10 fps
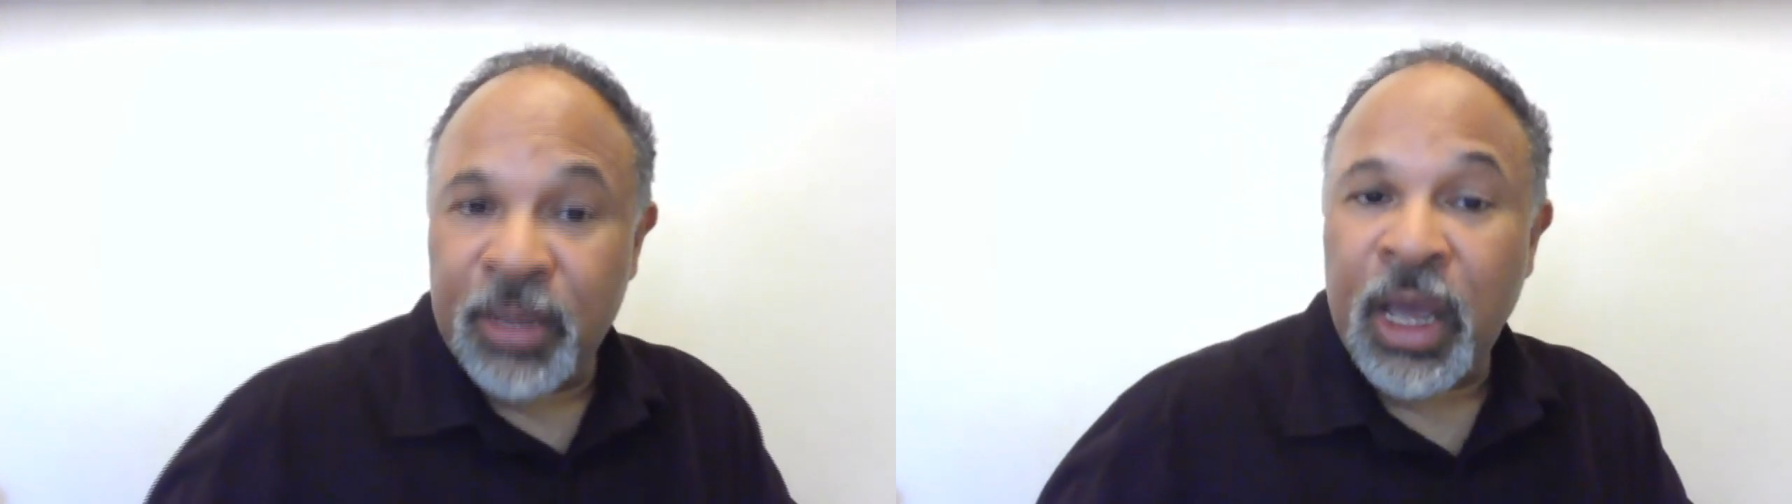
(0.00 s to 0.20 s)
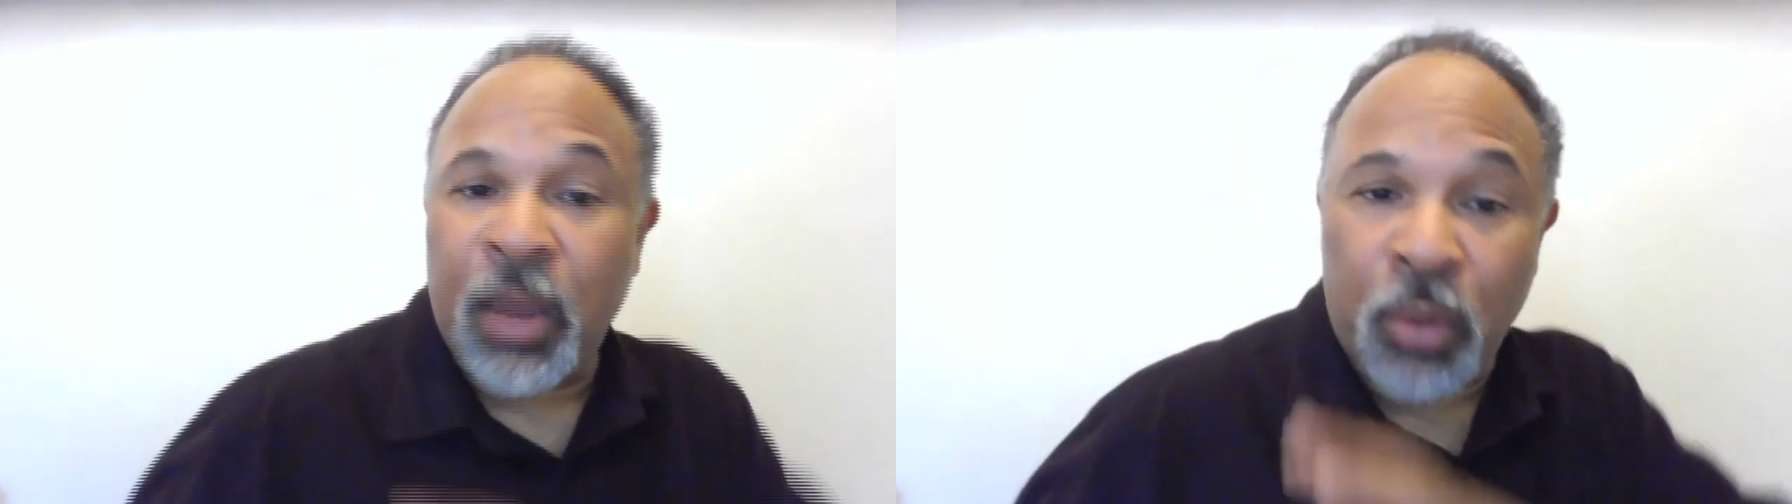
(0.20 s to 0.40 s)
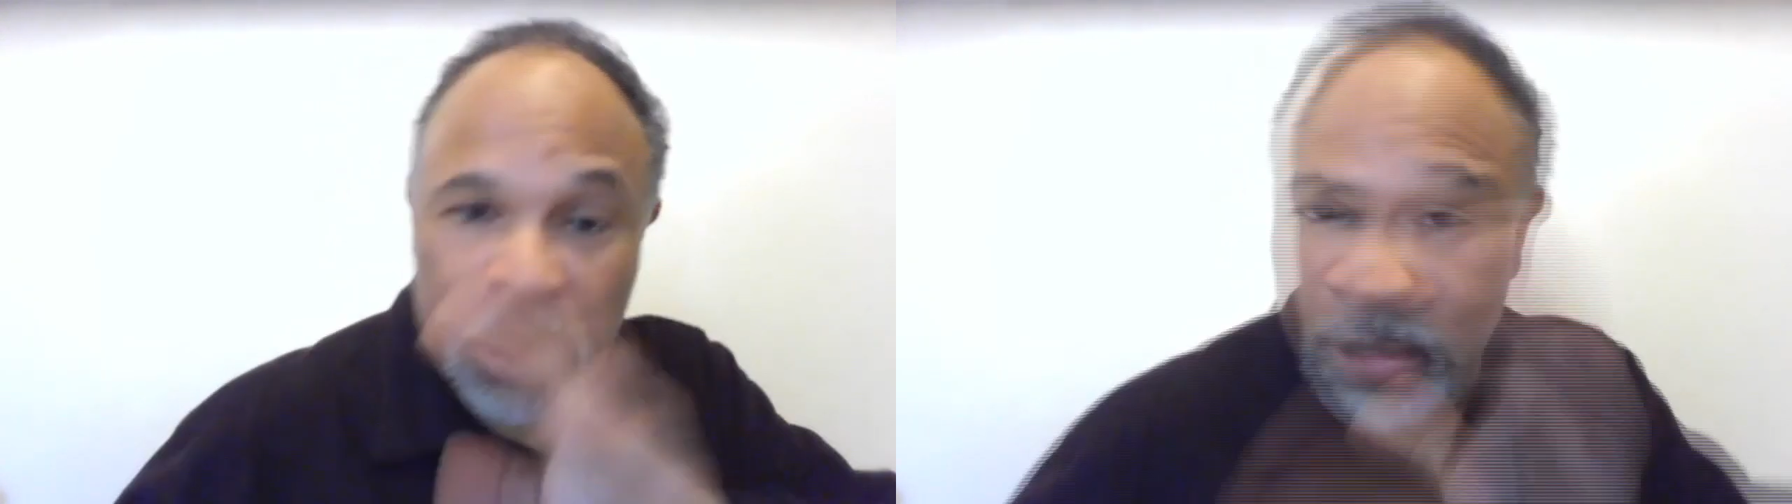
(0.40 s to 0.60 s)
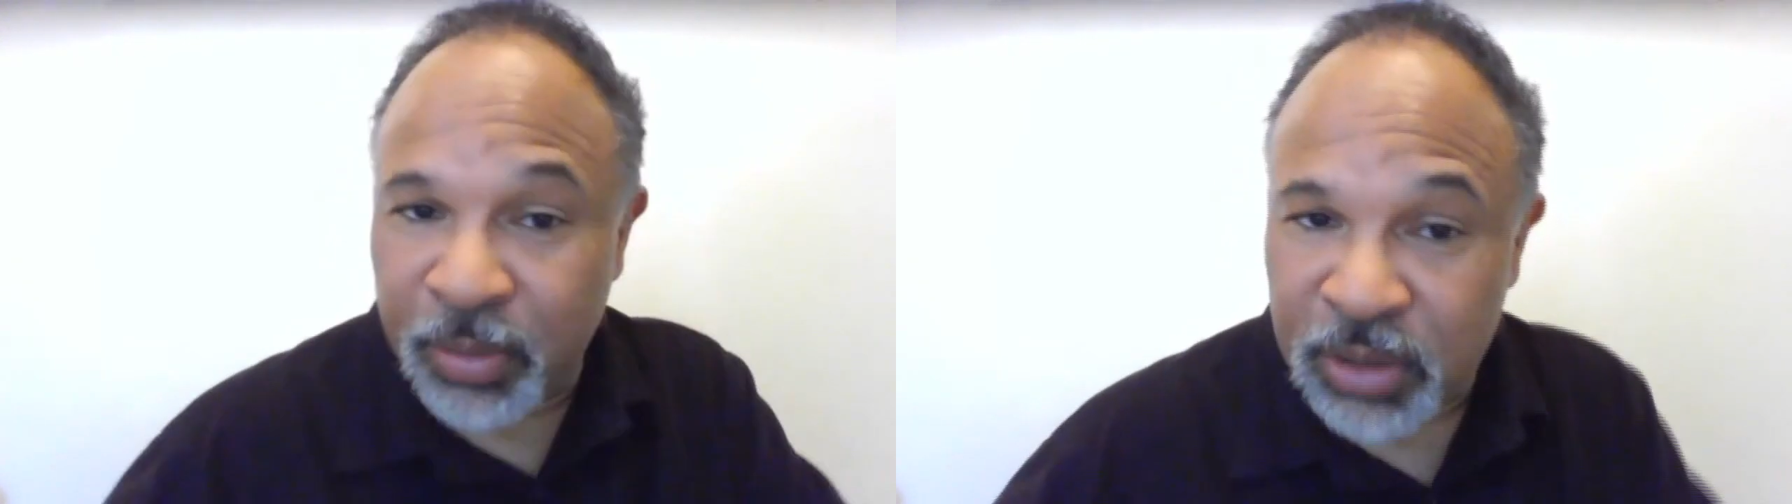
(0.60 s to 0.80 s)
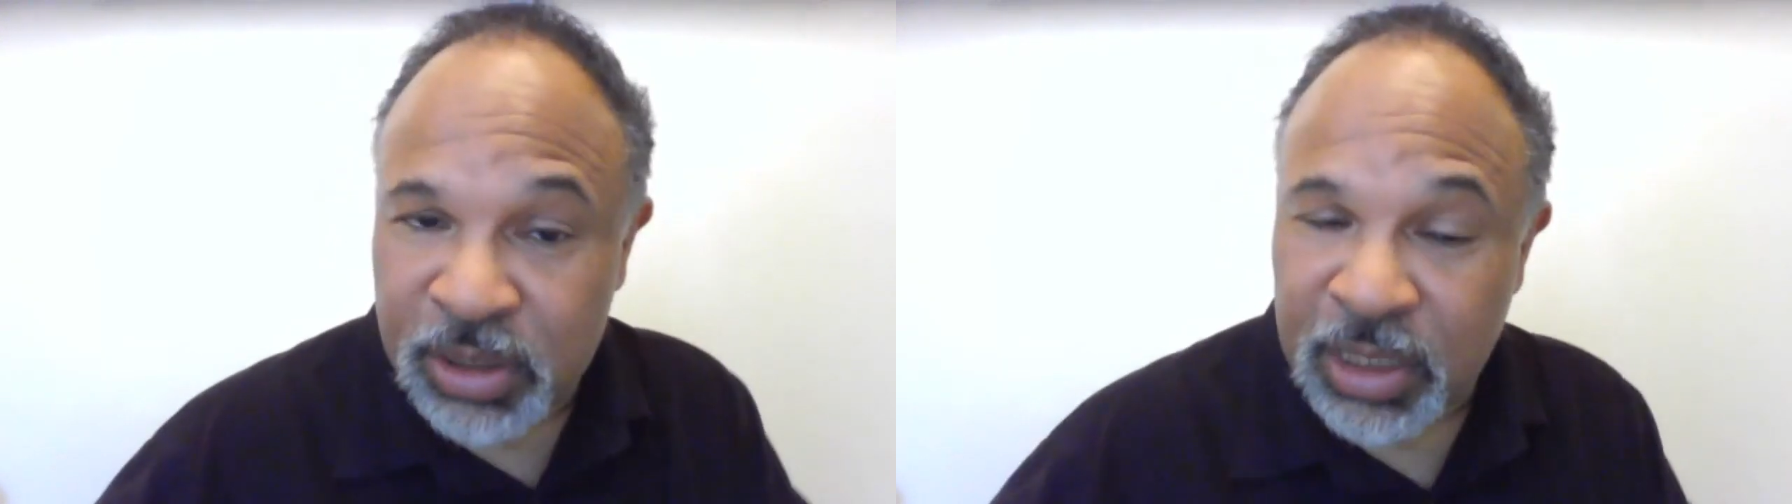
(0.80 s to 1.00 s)
I want to be able
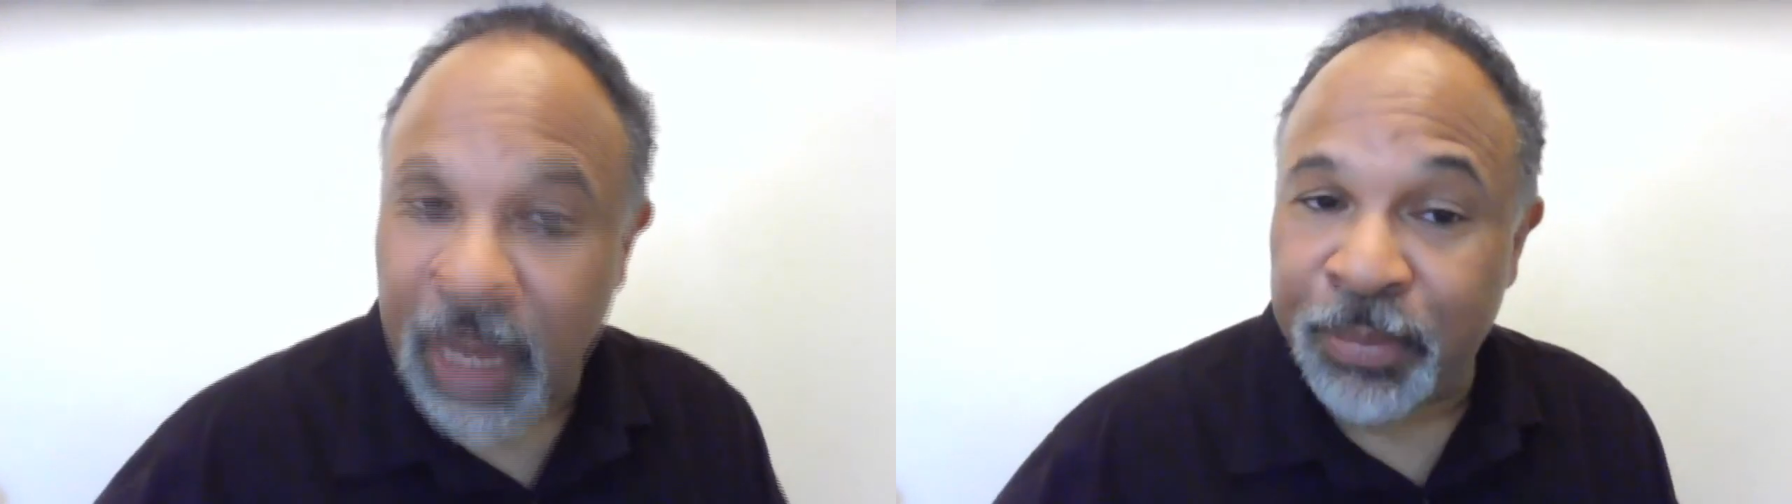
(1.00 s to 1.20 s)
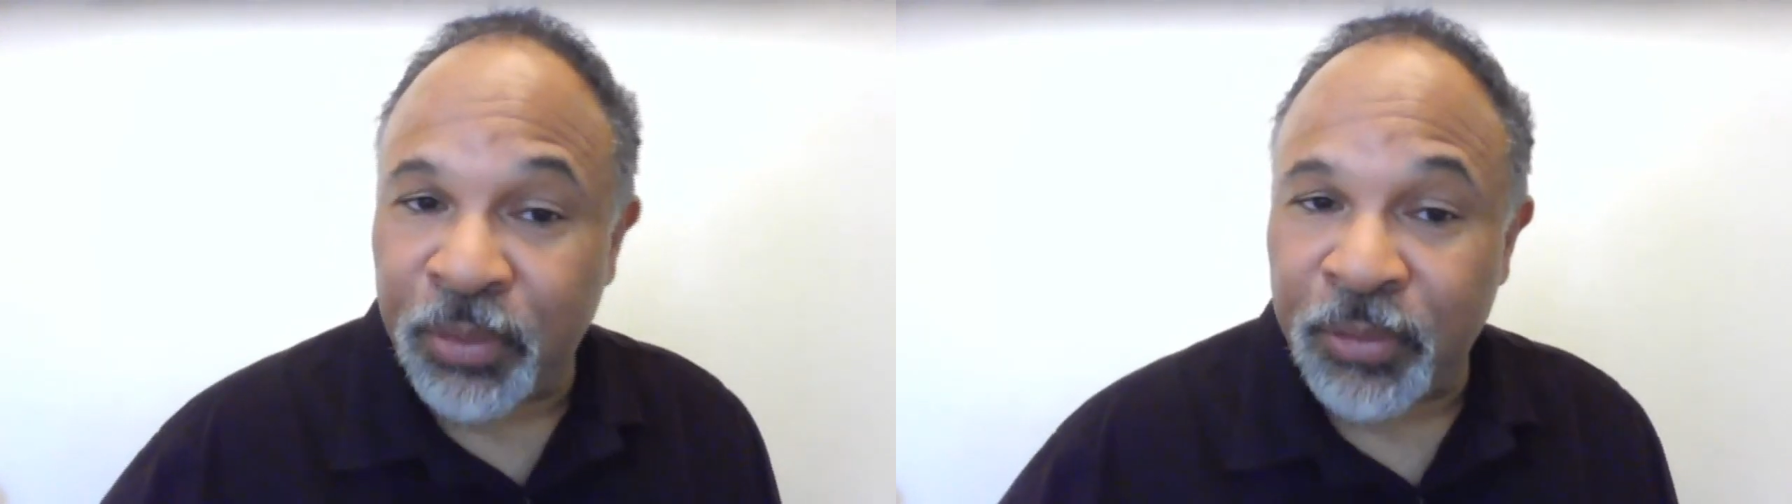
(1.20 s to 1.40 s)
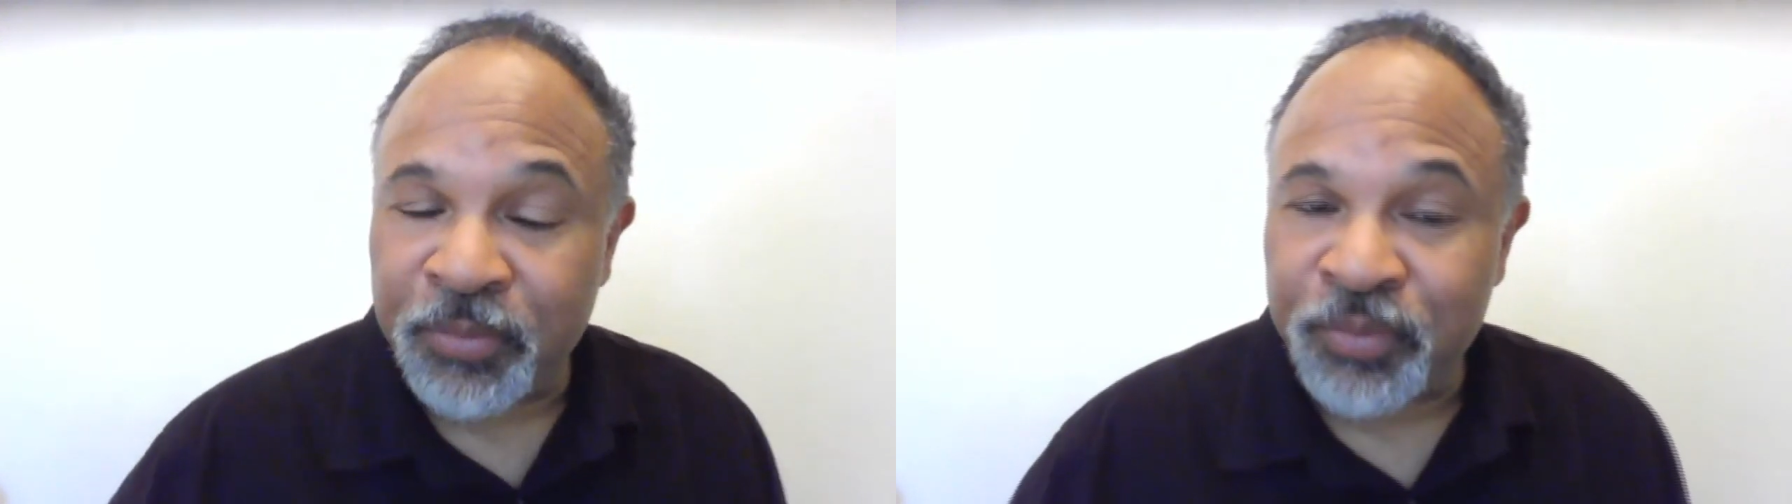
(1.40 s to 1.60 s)
to slap her."